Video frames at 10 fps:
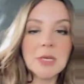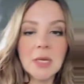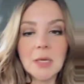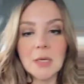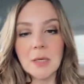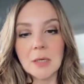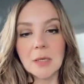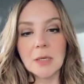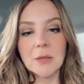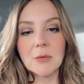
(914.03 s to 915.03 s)
throw my
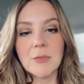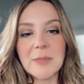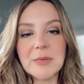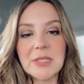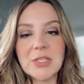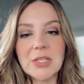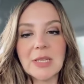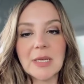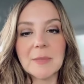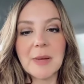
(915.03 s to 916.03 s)
petition link in my bio,
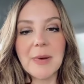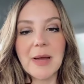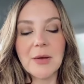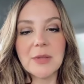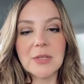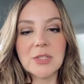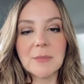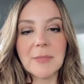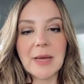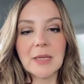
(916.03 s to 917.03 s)
then jump back in here to
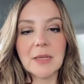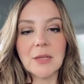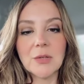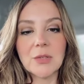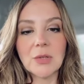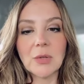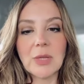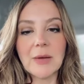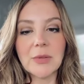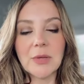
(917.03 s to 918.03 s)
go live with you. Okay.
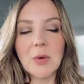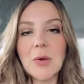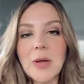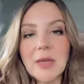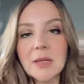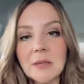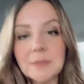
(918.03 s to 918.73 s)
Yes,